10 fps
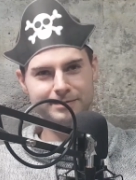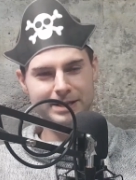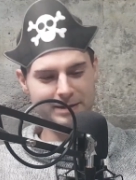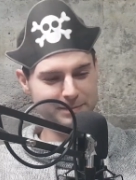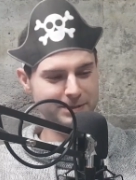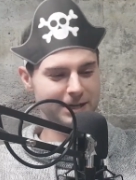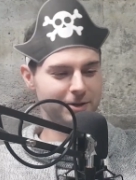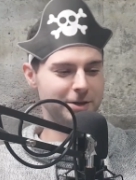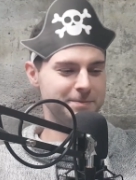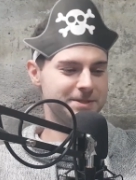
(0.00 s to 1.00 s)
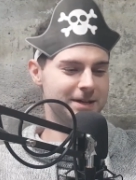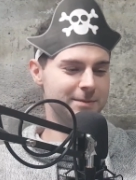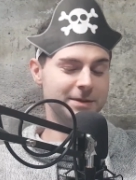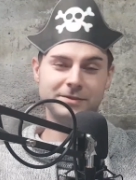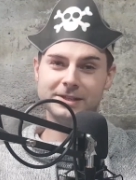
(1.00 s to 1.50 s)
Yeah, at Black Ops. Um,
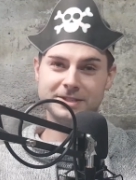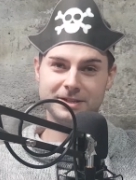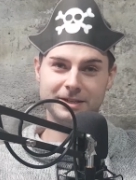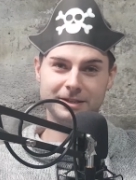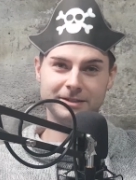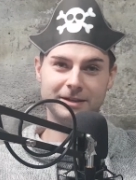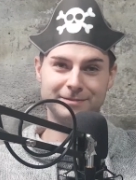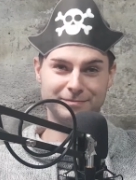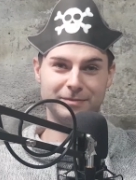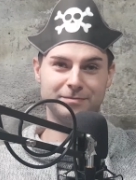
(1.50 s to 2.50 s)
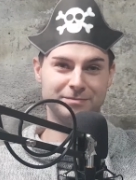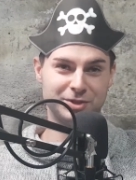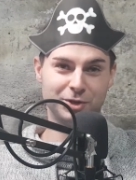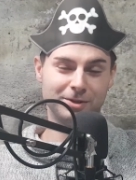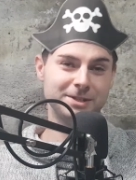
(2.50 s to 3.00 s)
if you're listening, uh,
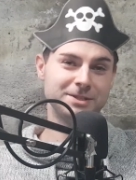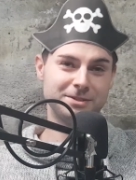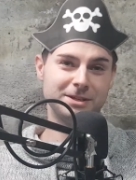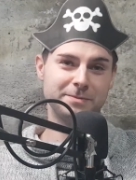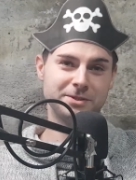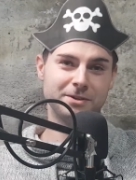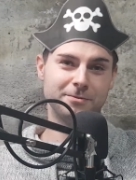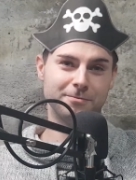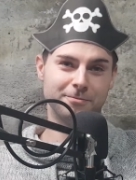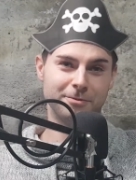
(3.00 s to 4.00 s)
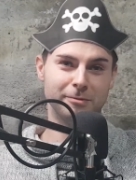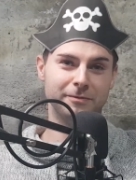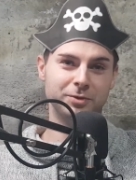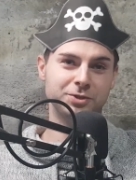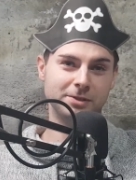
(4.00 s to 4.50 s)
don't listen to the episode we
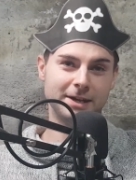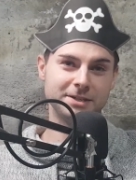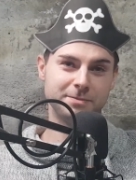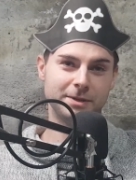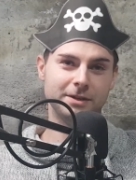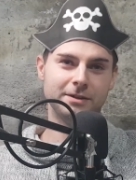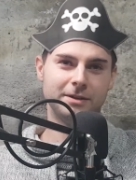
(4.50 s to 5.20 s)
reviewed your last beer.